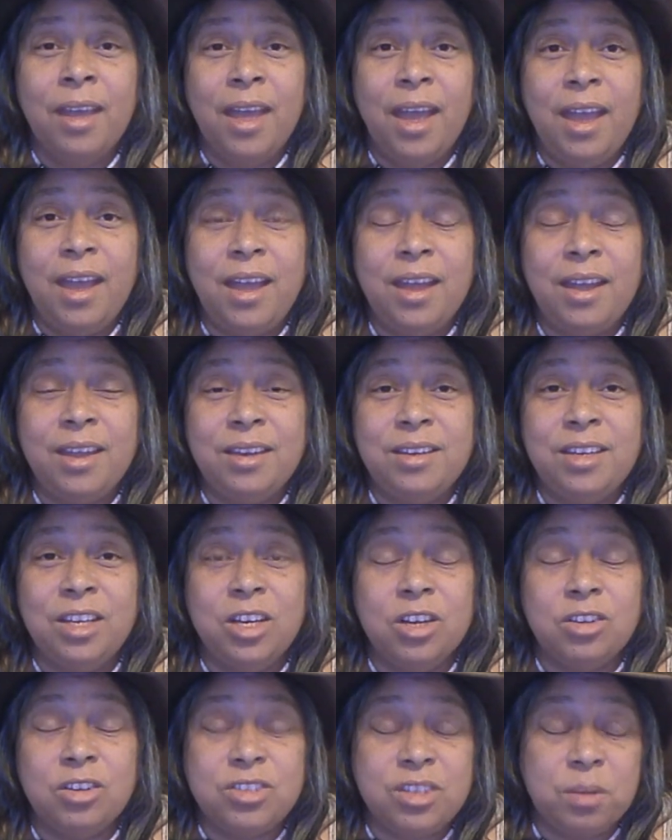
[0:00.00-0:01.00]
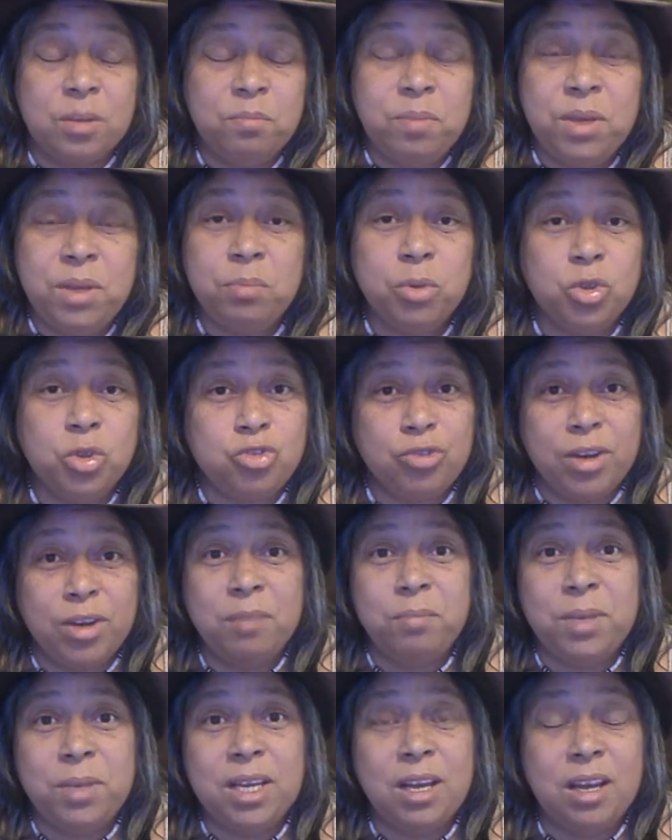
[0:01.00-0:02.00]
And, you know, some people
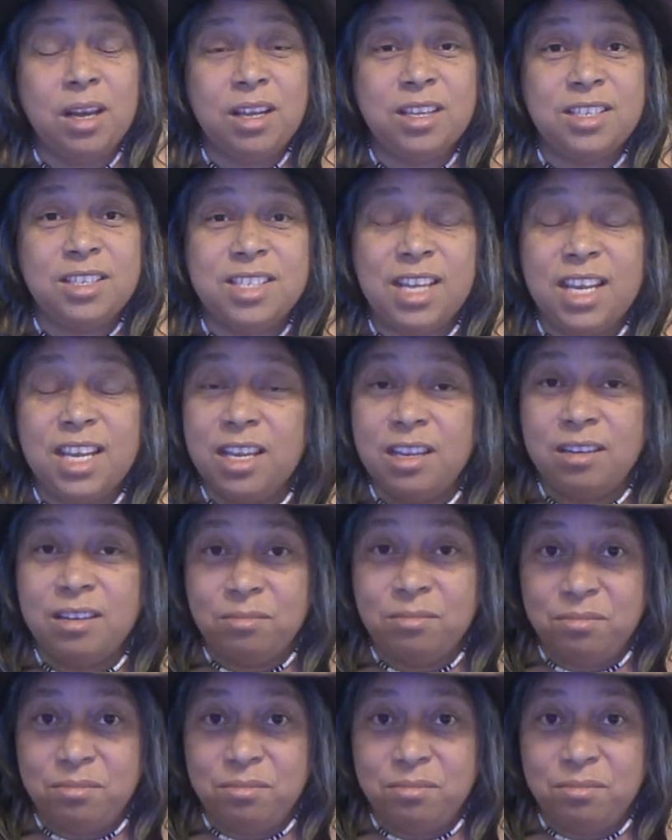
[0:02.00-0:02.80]
drink because it